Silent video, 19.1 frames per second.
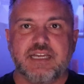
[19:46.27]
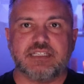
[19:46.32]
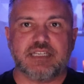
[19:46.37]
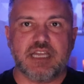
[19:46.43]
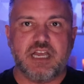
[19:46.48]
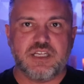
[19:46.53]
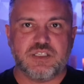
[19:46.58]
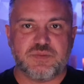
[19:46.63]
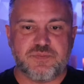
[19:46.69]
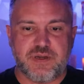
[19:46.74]

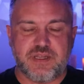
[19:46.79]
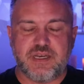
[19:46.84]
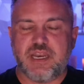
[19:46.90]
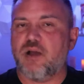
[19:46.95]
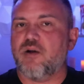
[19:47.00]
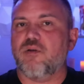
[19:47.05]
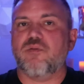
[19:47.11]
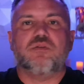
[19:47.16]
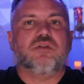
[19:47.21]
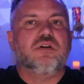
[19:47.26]
ex-husband.
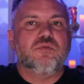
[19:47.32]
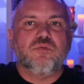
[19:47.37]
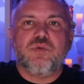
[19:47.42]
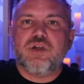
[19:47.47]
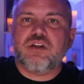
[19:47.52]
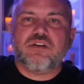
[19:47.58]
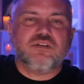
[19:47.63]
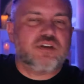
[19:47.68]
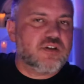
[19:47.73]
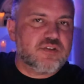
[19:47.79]
Now
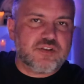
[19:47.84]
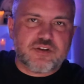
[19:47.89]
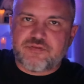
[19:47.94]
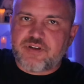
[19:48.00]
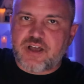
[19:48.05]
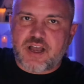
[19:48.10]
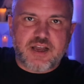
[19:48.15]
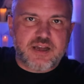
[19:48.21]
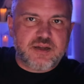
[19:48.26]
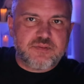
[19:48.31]
we don't know their
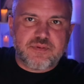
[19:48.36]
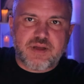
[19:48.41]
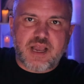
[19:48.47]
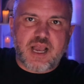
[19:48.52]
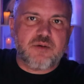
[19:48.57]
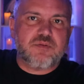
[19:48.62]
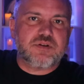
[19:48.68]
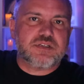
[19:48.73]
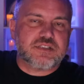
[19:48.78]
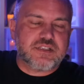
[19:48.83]
vibe.
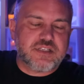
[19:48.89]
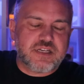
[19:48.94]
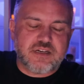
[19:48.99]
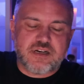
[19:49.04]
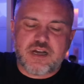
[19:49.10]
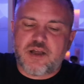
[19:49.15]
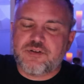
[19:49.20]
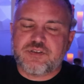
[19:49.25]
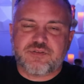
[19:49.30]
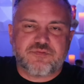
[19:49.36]
I wasn't
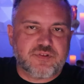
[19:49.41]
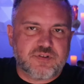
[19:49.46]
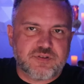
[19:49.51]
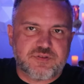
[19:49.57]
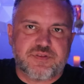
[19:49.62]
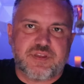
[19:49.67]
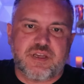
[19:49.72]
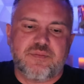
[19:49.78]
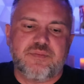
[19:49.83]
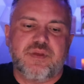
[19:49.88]
there. I wasn't
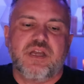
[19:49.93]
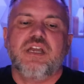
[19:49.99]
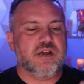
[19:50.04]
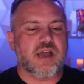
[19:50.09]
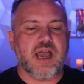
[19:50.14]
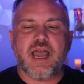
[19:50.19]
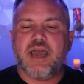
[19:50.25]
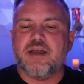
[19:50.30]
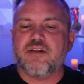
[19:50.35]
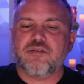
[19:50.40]
friends with them.
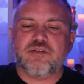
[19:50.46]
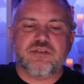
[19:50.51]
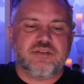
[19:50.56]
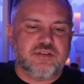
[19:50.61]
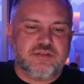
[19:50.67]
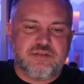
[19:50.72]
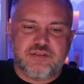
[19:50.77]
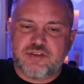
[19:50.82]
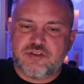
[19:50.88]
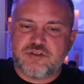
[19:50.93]
I
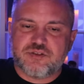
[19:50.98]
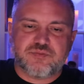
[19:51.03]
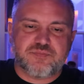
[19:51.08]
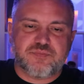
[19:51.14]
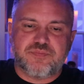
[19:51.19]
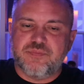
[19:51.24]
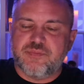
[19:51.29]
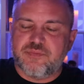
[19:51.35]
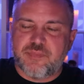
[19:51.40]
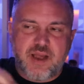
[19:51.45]
don't. There's
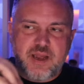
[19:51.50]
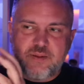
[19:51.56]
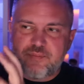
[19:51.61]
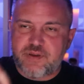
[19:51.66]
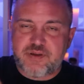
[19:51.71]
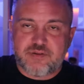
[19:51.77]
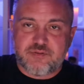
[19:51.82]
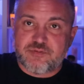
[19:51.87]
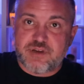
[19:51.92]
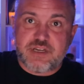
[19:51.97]
might
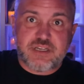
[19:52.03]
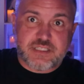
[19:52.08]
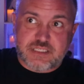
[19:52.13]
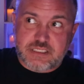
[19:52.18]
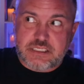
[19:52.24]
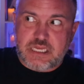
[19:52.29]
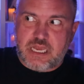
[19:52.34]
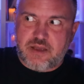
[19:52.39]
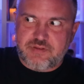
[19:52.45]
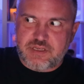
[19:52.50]
be
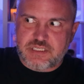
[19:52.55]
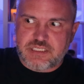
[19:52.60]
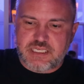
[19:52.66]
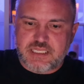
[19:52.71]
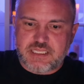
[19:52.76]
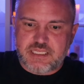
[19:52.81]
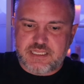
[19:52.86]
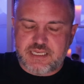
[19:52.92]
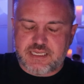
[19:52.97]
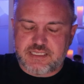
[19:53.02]
reasons,
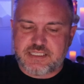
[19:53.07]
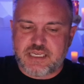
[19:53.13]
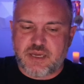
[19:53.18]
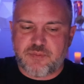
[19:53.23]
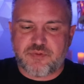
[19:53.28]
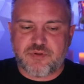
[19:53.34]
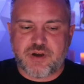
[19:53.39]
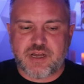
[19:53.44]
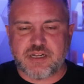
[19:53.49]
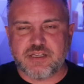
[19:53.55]
obviously, that they
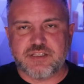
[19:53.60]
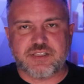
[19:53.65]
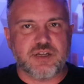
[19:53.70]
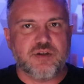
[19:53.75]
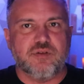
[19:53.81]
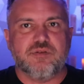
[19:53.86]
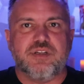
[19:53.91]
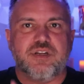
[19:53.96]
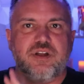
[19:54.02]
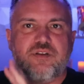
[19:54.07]
separated.
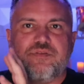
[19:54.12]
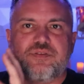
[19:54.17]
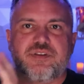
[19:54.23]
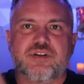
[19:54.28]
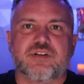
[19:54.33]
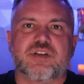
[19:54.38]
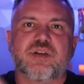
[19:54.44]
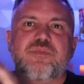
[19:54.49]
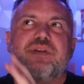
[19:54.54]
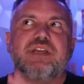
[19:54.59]
So you know
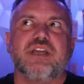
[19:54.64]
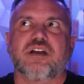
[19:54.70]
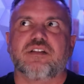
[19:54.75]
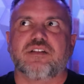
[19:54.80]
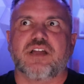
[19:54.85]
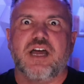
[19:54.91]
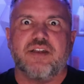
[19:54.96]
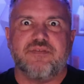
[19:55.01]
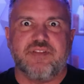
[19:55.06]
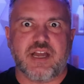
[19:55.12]
there could be a
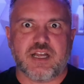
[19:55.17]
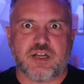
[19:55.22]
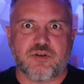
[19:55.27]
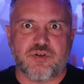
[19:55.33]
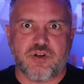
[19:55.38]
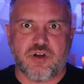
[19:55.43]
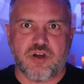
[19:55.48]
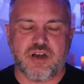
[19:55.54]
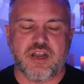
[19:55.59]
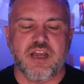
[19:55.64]
lot of that
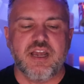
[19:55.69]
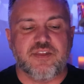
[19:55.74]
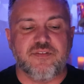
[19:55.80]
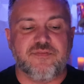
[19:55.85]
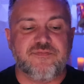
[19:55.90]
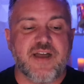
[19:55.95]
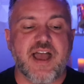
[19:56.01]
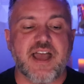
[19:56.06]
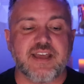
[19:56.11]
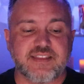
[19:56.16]
going on.
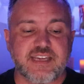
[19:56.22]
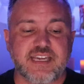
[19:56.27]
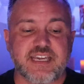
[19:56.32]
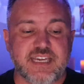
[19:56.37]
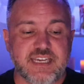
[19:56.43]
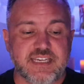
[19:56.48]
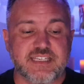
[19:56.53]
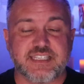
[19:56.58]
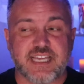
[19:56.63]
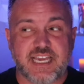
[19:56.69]
The fact that
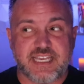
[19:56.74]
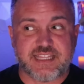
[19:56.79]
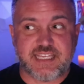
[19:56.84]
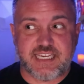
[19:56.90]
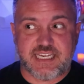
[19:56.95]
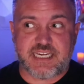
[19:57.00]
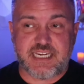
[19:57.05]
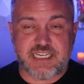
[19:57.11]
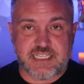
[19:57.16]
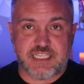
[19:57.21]
he's like
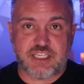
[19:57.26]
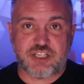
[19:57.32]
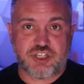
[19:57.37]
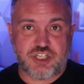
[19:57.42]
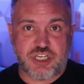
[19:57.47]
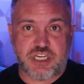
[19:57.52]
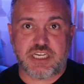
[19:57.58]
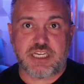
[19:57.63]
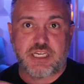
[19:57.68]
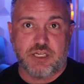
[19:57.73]
thinking that
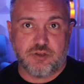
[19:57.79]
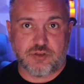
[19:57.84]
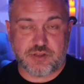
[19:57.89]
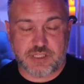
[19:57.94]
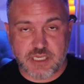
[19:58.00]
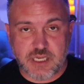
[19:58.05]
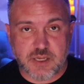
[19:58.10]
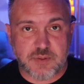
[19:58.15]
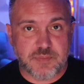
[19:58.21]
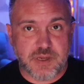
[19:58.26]
she
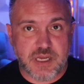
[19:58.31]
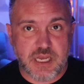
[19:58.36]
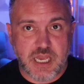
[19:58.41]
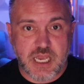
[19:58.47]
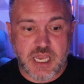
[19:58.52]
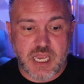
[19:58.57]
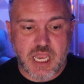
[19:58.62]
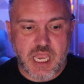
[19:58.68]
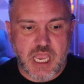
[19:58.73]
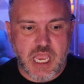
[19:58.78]
killed them.
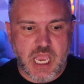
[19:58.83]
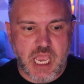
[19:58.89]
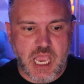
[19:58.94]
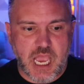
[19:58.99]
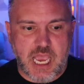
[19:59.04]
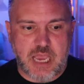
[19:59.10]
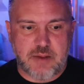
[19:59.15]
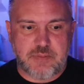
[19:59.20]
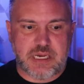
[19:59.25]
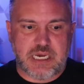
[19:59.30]

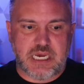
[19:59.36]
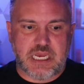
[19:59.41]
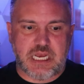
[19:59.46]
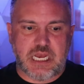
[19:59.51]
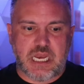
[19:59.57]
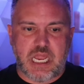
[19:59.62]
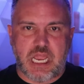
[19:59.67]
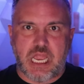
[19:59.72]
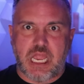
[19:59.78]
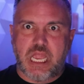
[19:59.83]
I
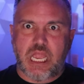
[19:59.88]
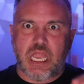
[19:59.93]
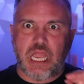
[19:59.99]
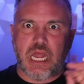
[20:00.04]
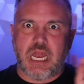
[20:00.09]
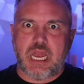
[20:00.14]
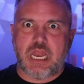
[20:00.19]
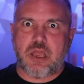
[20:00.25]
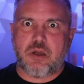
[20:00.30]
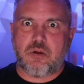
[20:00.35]
mean,
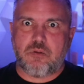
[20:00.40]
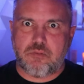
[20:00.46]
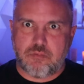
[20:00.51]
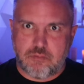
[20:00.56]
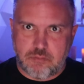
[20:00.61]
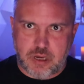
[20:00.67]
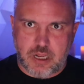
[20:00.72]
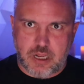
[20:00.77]
hello.